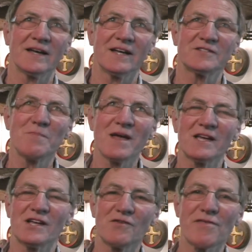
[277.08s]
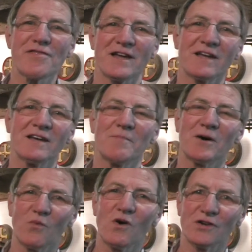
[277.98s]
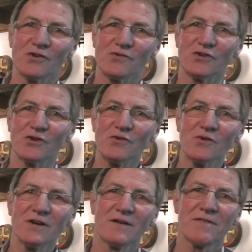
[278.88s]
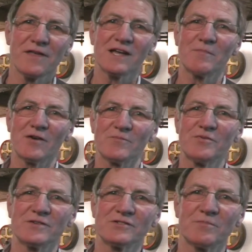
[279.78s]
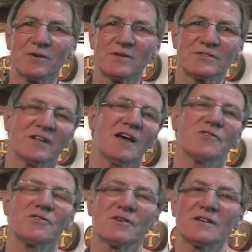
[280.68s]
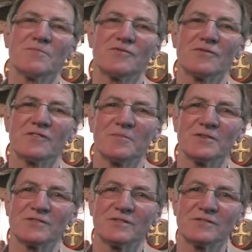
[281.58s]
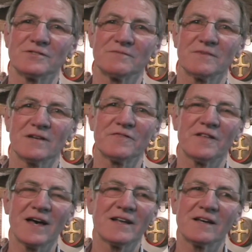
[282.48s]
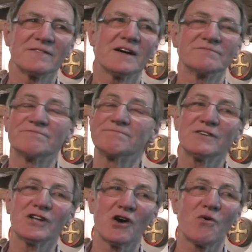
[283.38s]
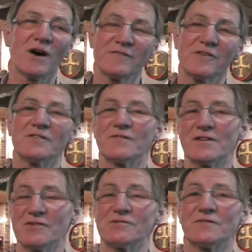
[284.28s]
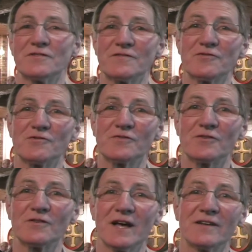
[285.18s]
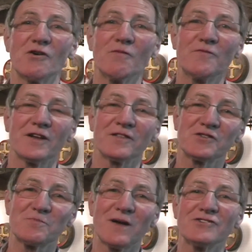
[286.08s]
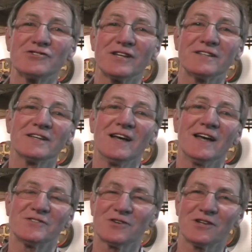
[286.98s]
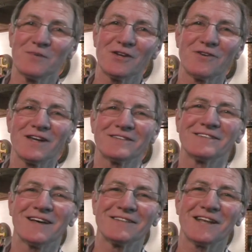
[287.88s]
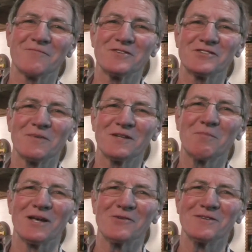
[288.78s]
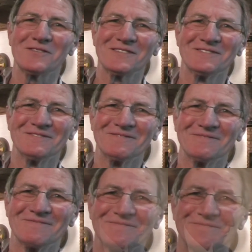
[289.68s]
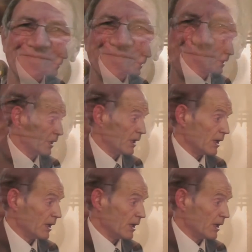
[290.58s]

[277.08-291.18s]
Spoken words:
it's making you think about what you do, think about principles and how you can improve your business. And for that, I found it very useful. And hopefully the spreadsheet is going to be great and give me something to play with.